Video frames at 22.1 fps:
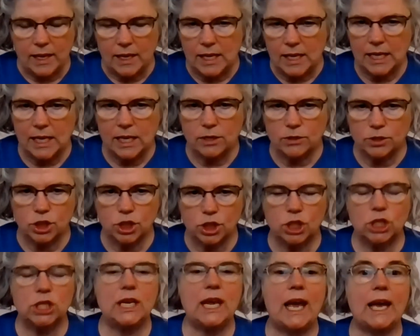he or
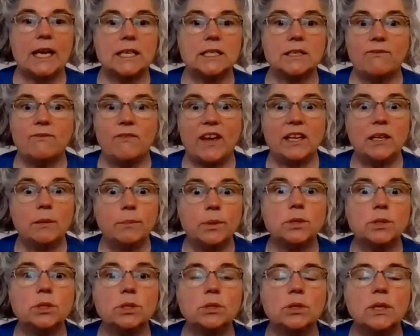she has
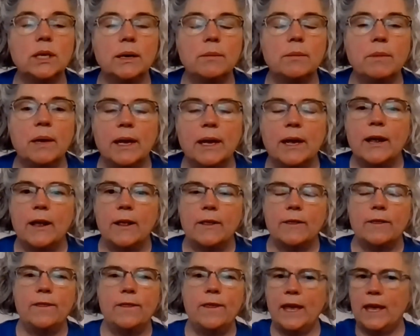available to them,
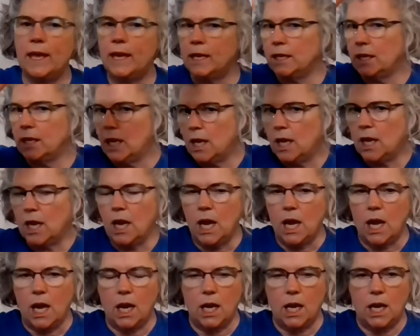then
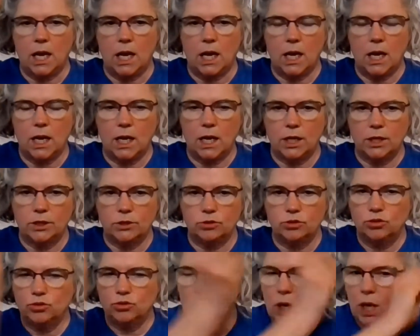
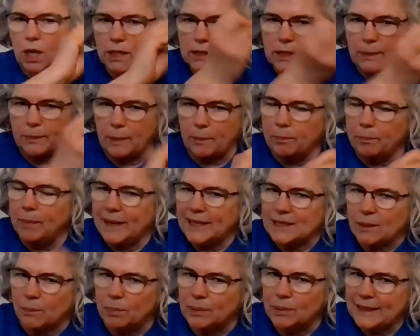draws up,
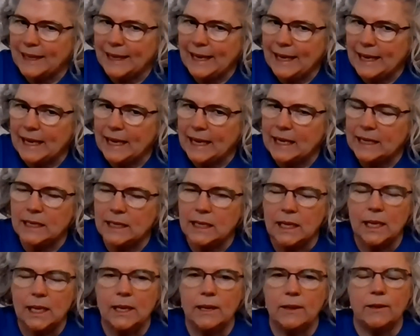makes a plan,
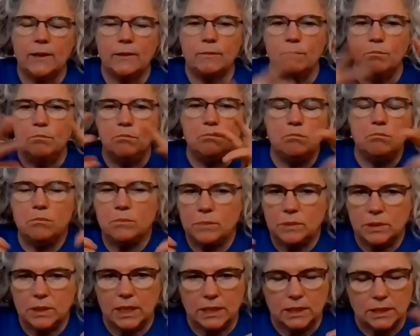
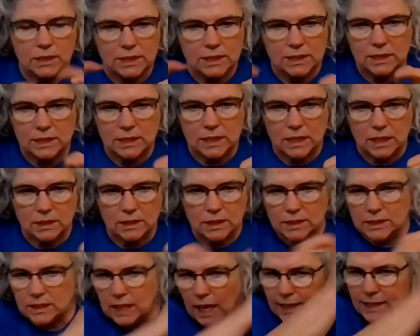then
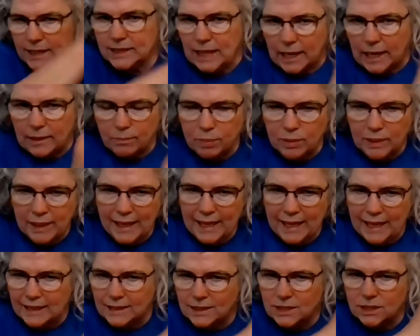designs that
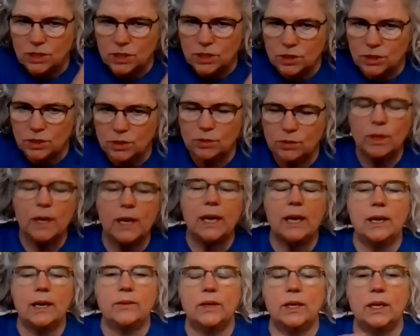plan to do,
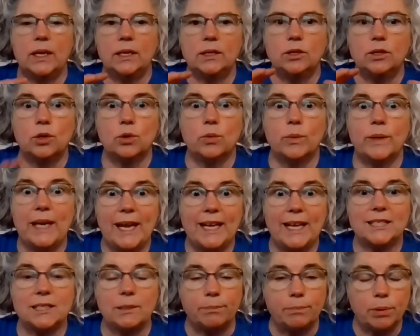then
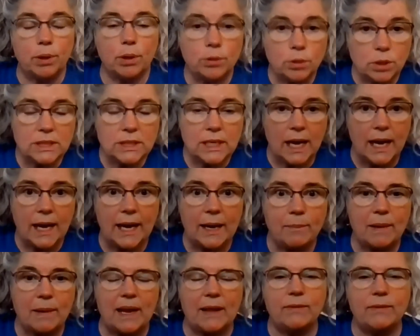creates a
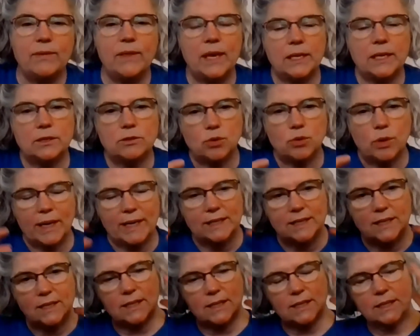prototype, and then
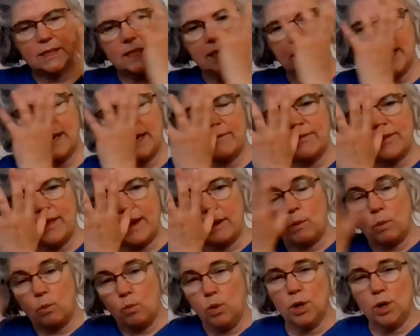tries to see if
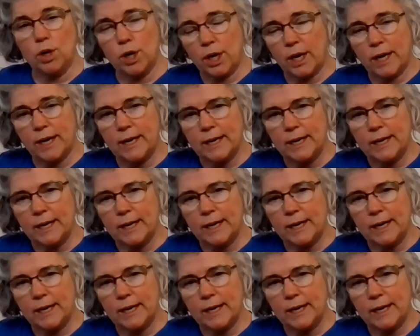that will work.